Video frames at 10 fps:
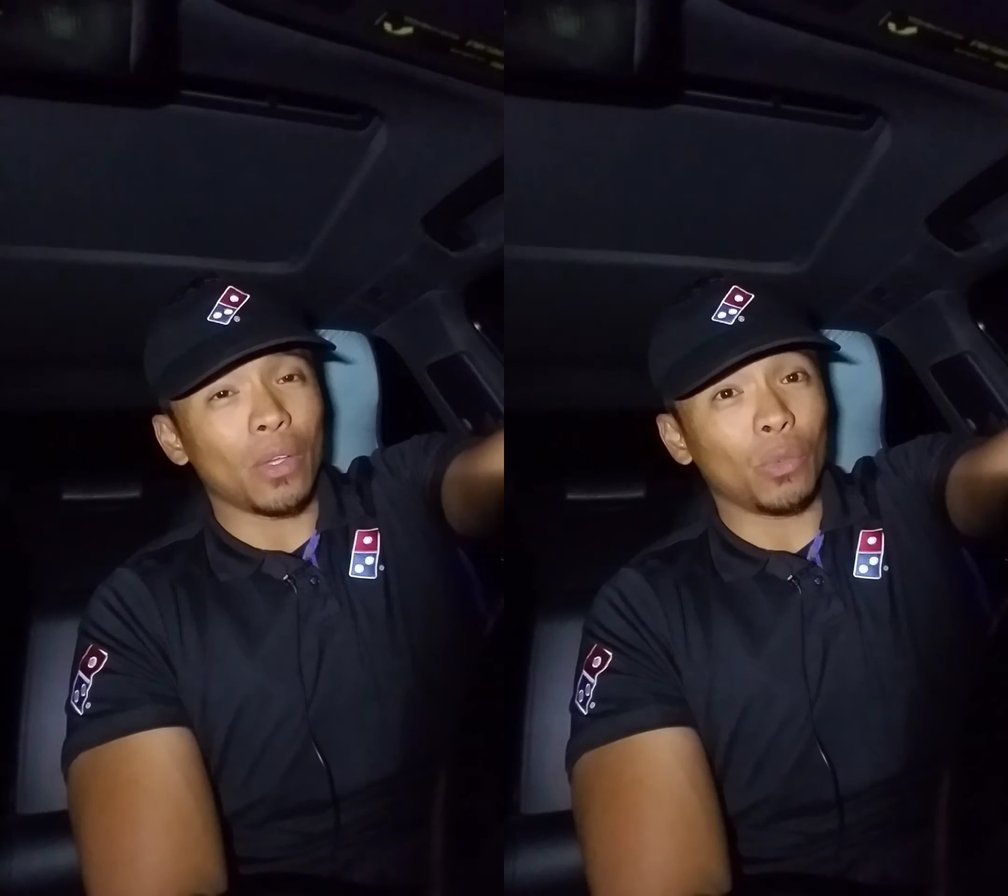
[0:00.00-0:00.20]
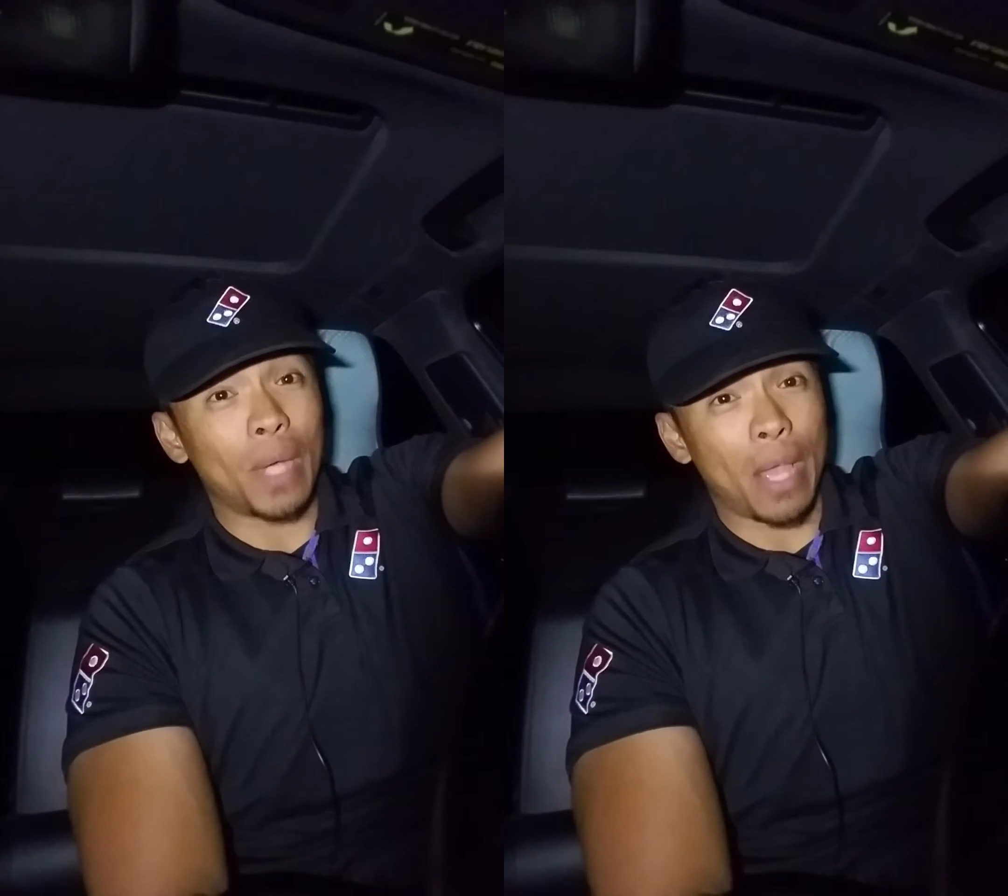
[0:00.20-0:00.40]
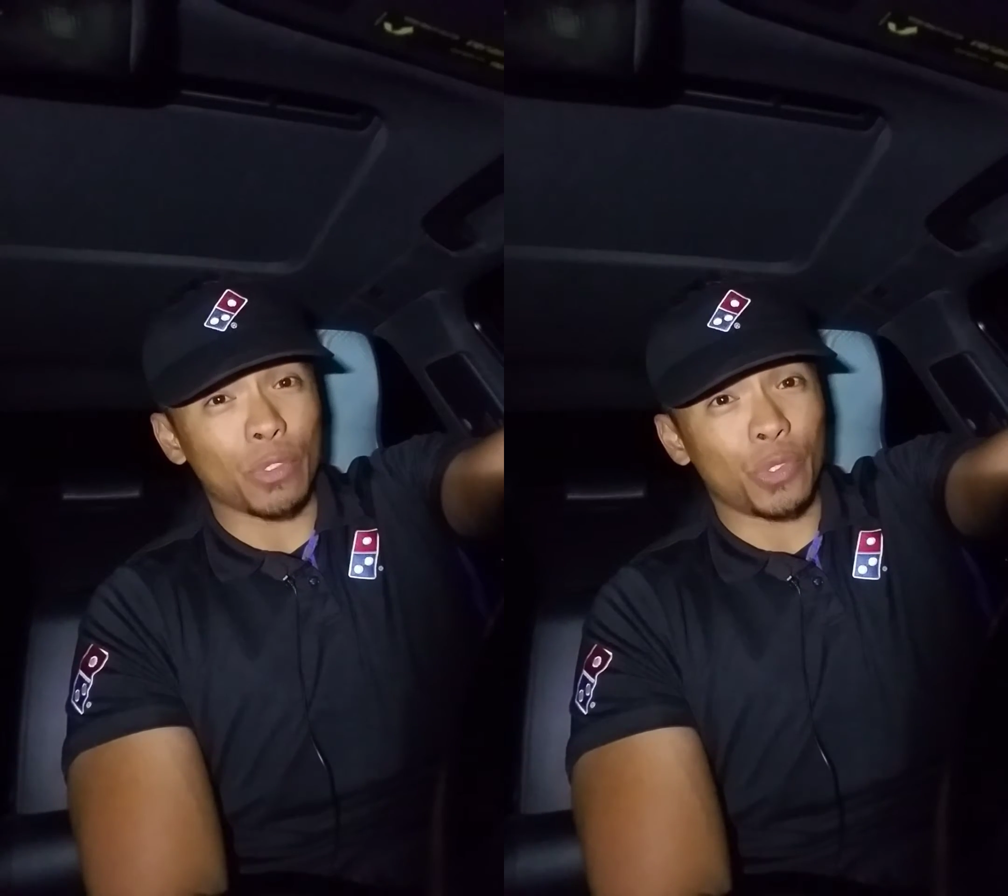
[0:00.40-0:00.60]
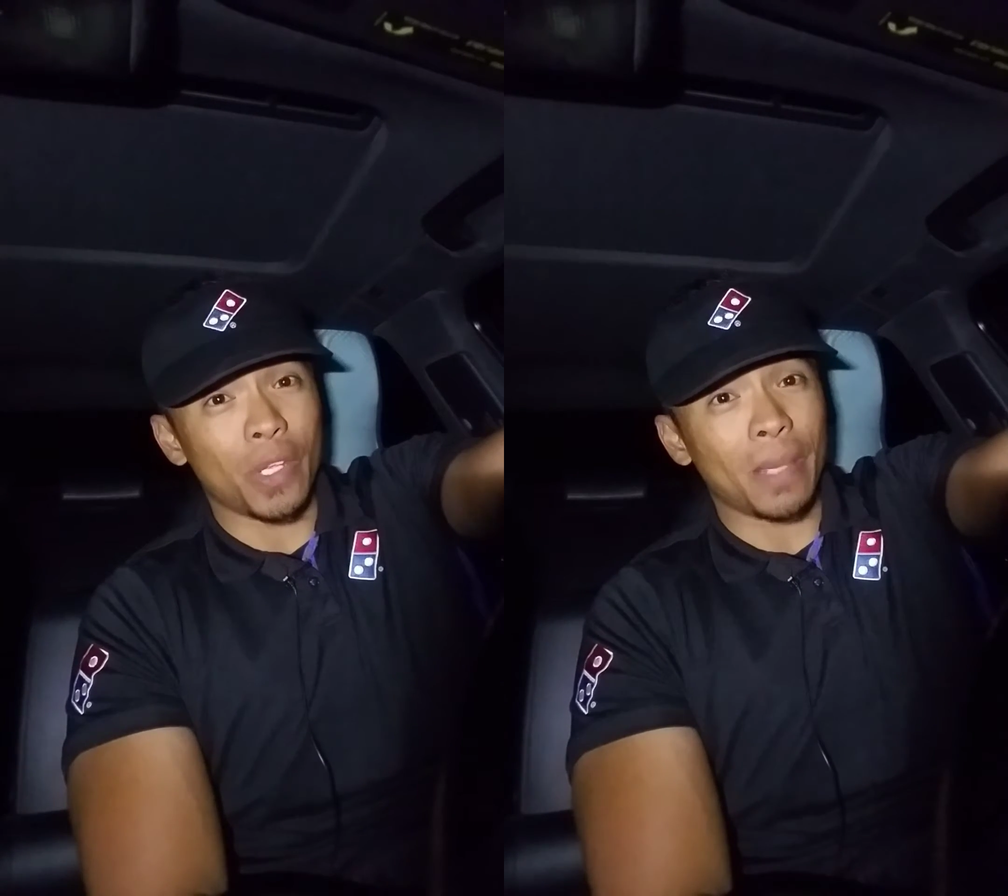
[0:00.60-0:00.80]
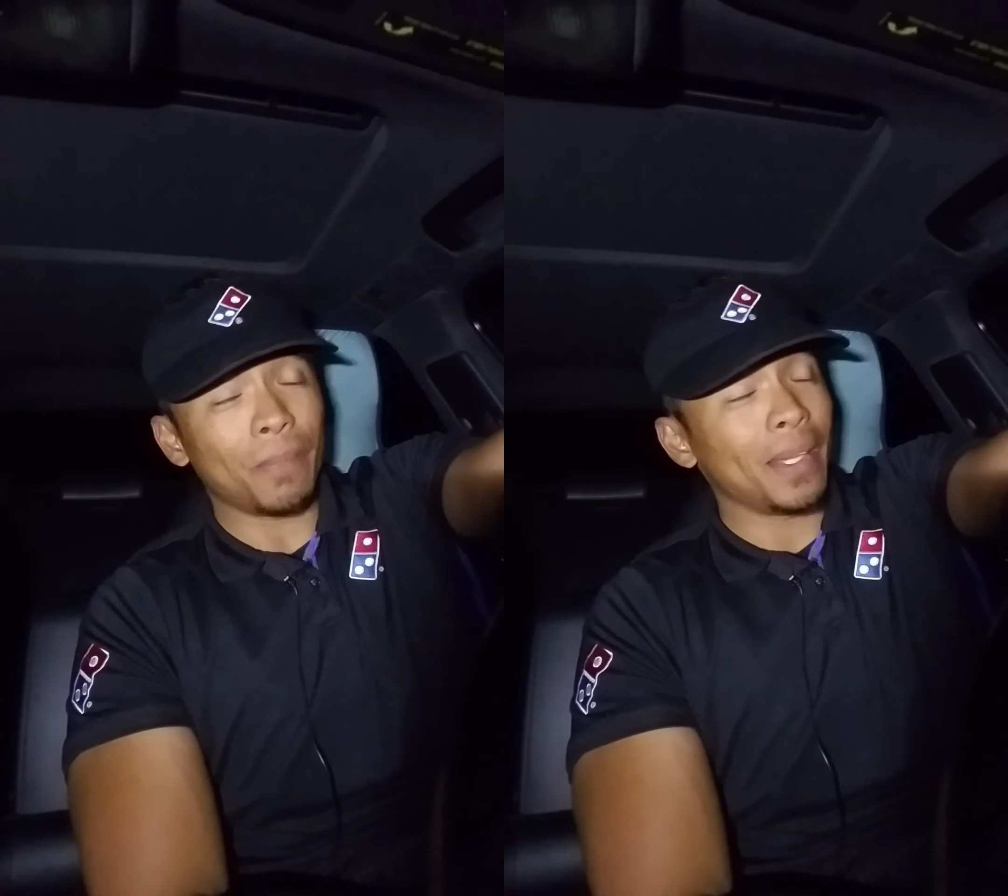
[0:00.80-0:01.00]
round
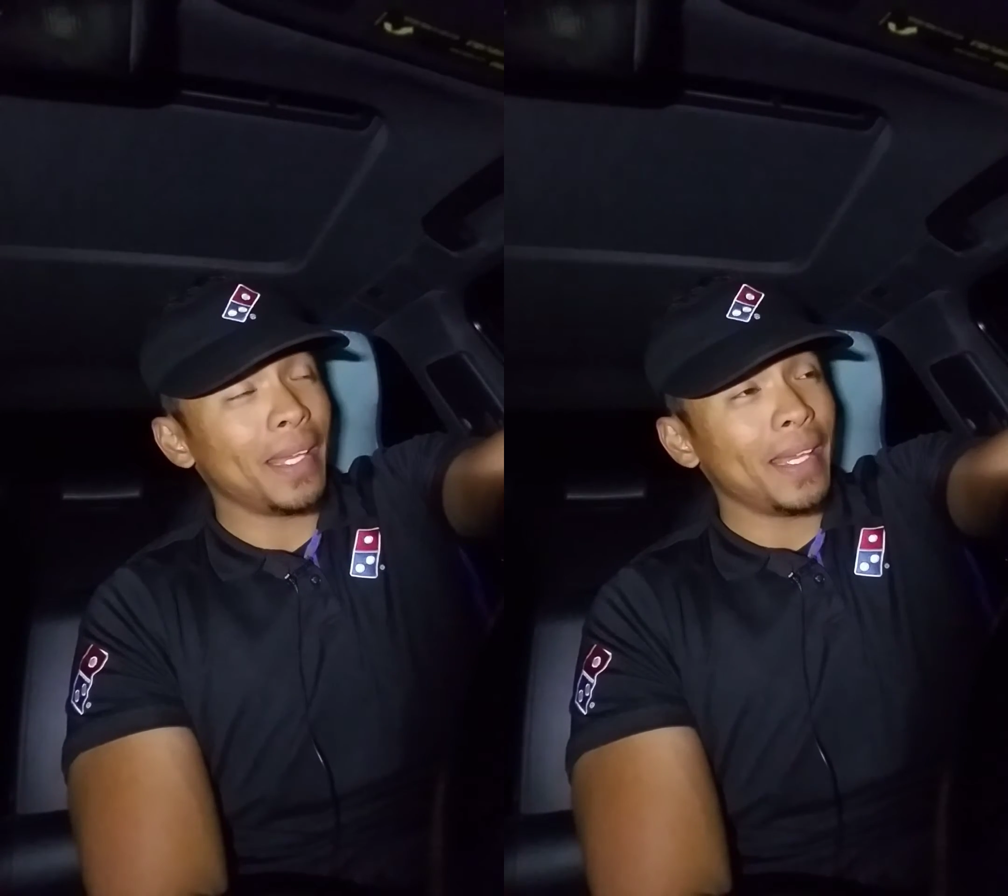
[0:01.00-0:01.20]
trip,